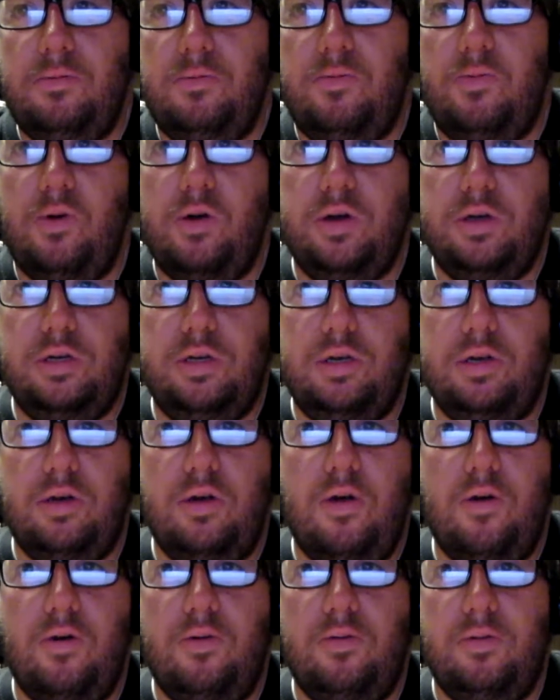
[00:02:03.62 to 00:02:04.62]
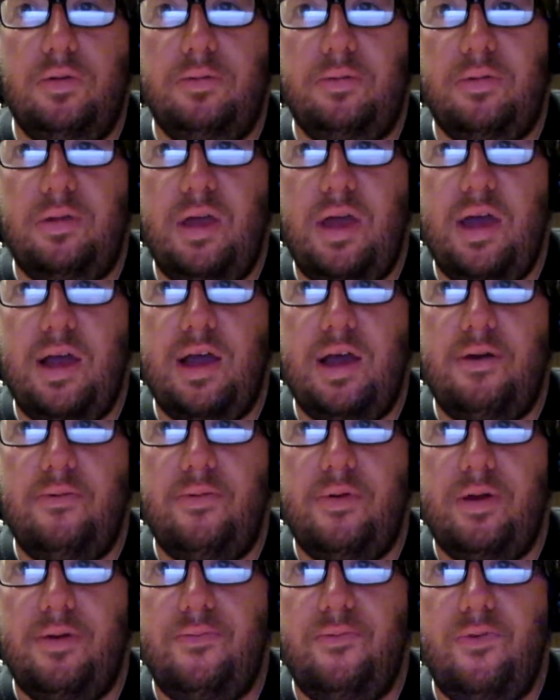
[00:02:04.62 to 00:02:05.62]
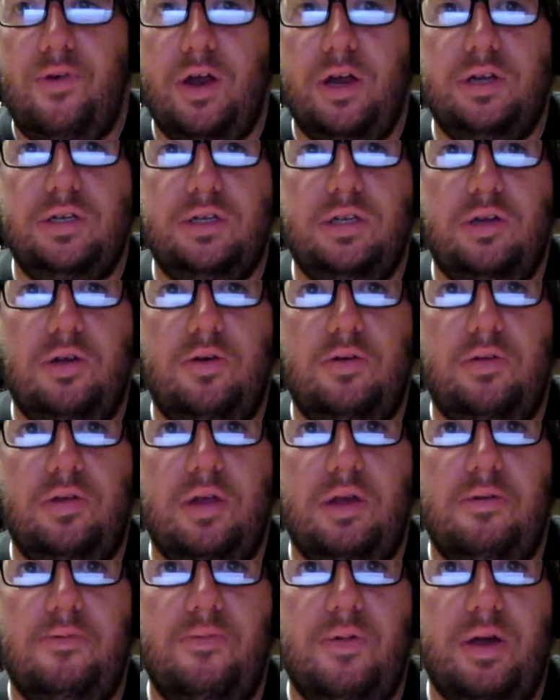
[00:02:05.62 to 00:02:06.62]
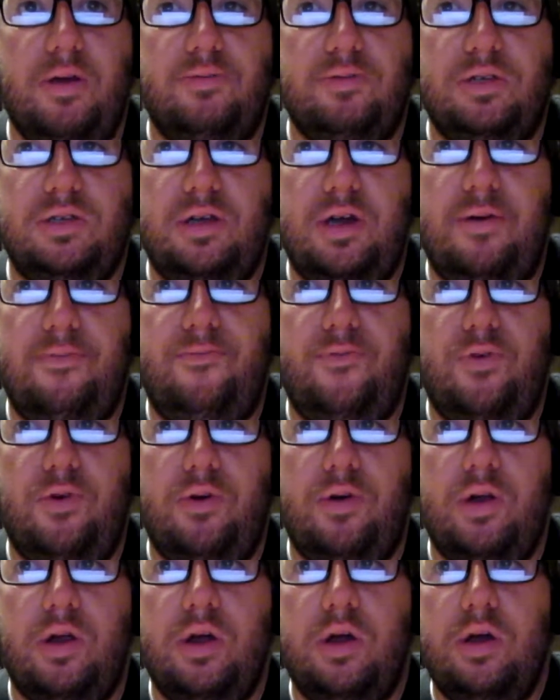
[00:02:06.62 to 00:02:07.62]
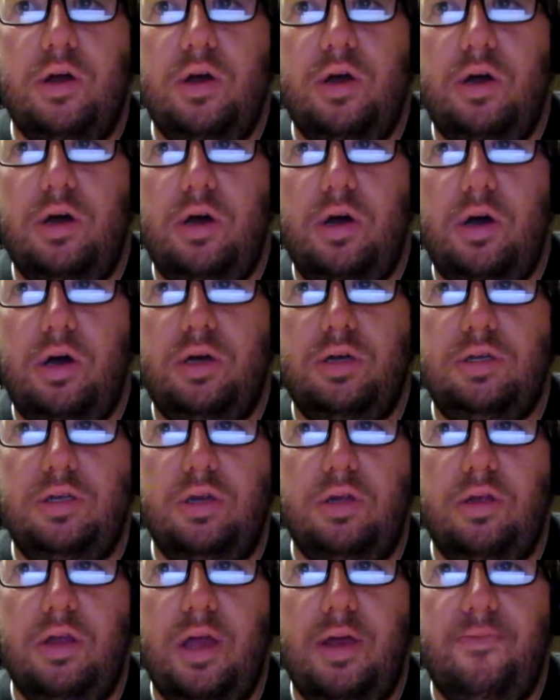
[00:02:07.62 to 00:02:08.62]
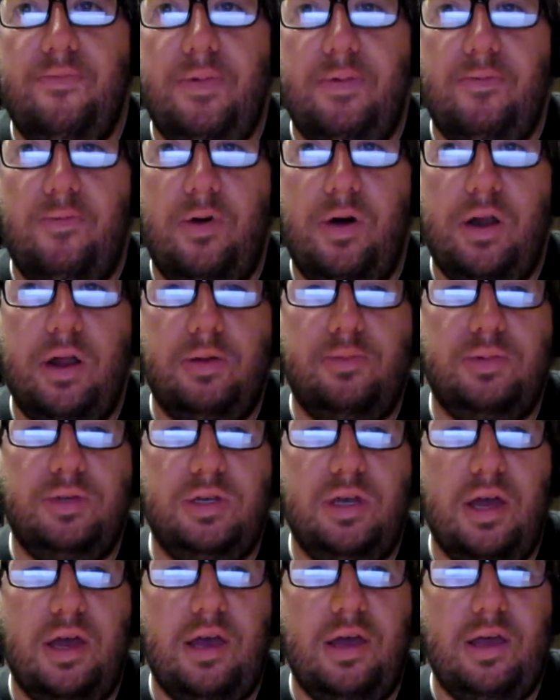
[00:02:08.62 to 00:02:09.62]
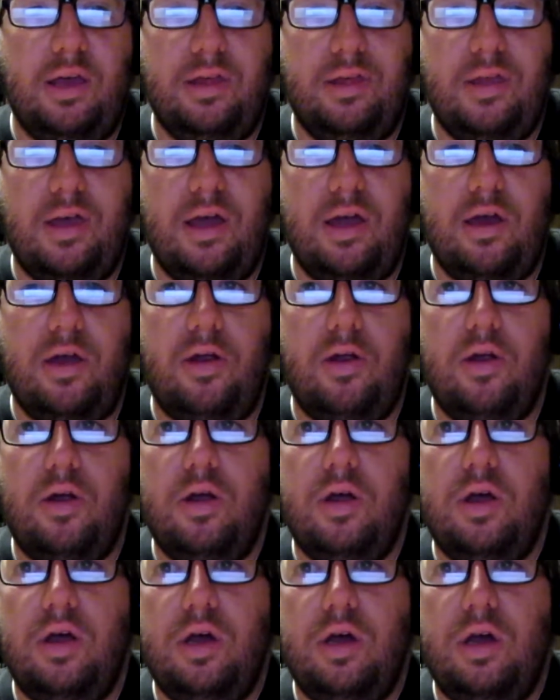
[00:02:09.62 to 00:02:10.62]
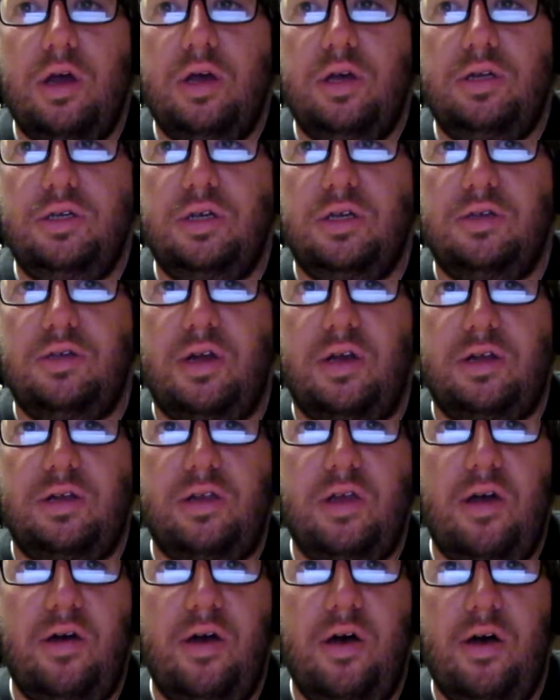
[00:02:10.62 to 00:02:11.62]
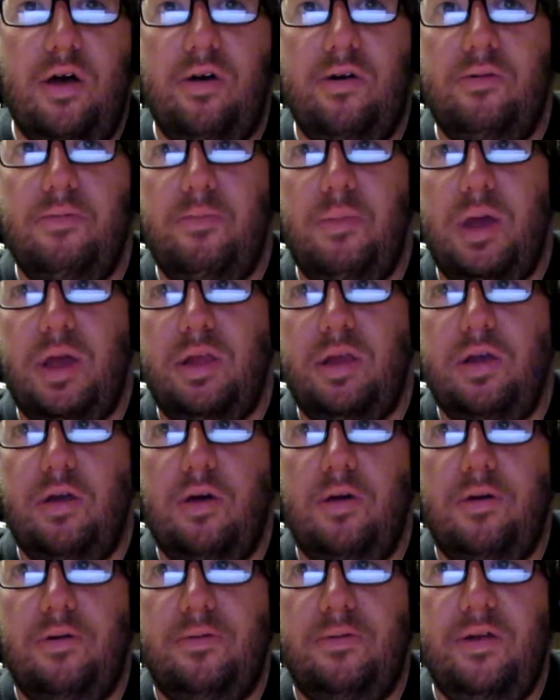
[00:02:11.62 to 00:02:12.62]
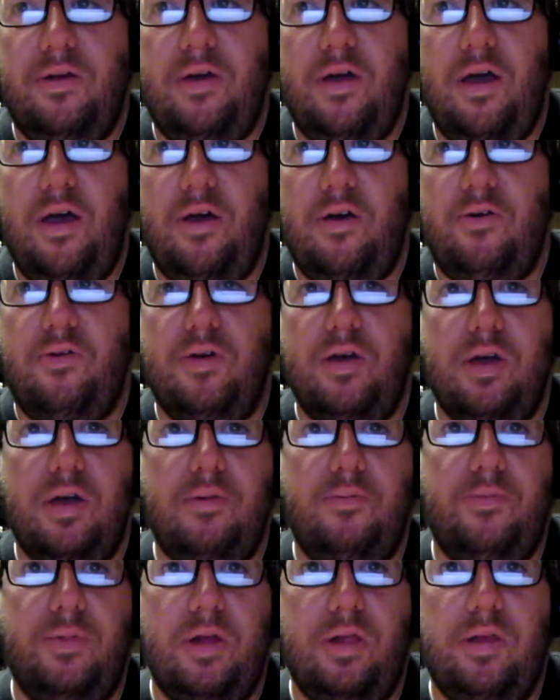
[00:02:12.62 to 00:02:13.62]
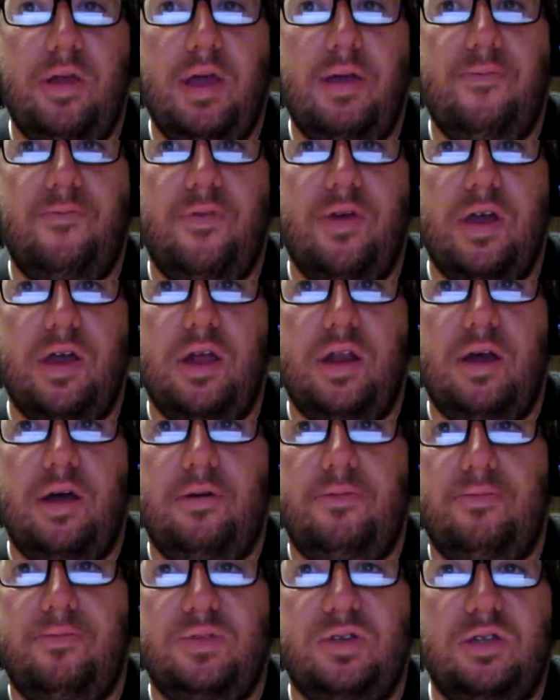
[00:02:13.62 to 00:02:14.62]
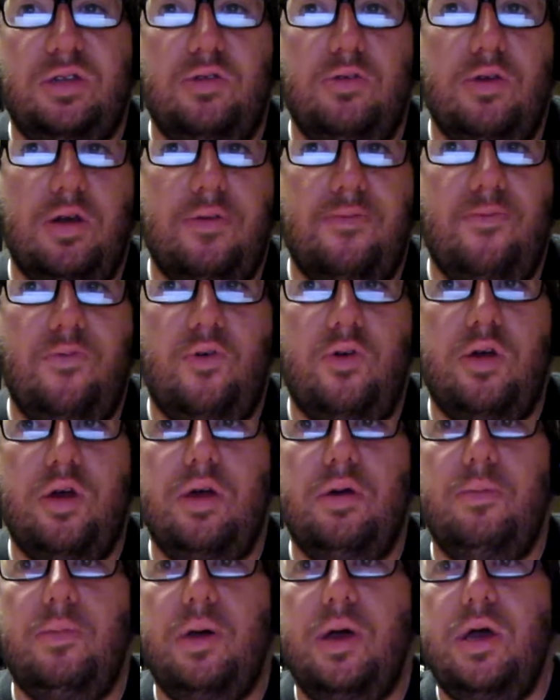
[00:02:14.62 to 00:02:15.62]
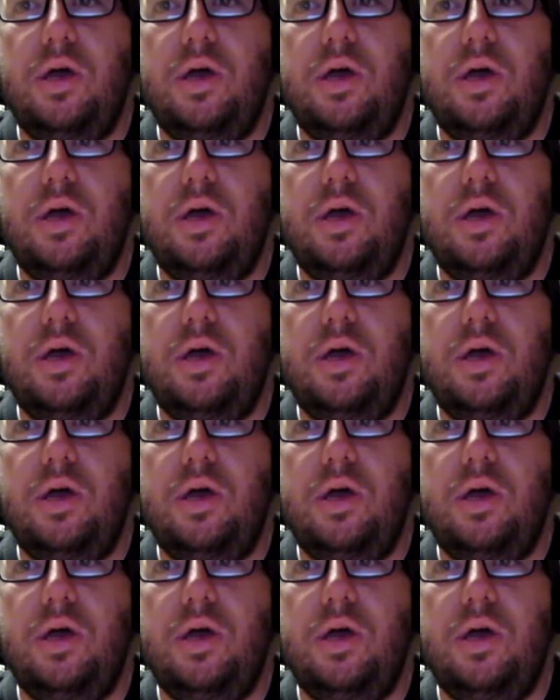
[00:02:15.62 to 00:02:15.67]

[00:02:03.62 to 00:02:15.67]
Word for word: wanted to go and hang out with friends so then we it to time for us to leave and wanted him to stay there. She's like telling me to go tell him to leave and I'm just looking for him